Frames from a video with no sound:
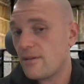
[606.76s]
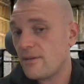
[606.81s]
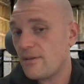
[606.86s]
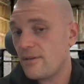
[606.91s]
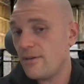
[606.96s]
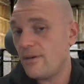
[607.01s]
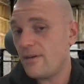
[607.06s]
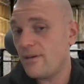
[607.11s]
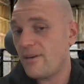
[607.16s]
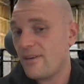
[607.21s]

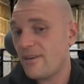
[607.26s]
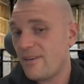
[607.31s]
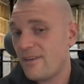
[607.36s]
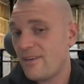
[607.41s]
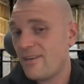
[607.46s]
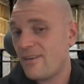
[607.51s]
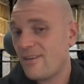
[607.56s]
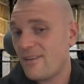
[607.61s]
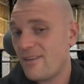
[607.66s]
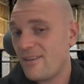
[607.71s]

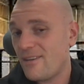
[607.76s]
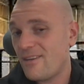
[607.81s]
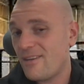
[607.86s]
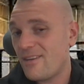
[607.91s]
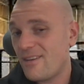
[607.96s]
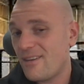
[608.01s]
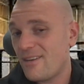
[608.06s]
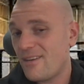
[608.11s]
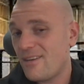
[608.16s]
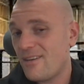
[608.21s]

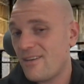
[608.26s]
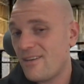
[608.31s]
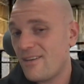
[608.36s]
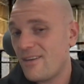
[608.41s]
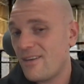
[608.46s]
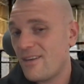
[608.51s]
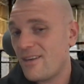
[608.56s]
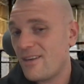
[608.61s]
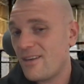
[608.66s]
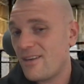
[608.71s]

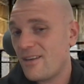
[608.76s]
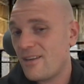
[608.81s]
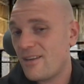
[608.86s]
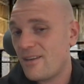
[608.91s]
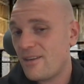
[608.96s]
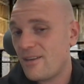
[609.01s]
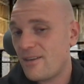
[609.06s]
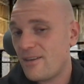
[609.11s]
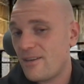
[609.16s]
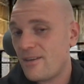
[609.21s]

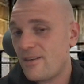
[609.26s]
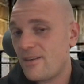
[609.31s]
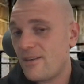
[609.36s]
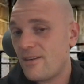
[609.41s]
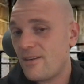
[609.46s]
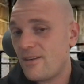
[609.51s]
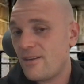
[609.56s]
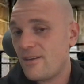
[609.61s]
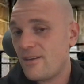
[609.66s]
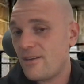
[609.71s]

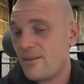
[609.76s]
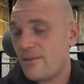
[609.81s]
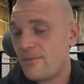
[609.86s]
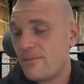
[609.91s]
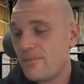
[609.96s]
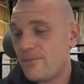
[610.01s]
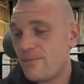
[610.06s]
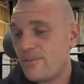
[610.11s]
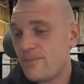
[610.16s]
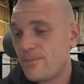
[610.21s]

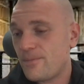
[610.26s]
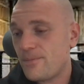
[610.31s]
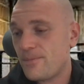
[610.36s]
(no one is talking)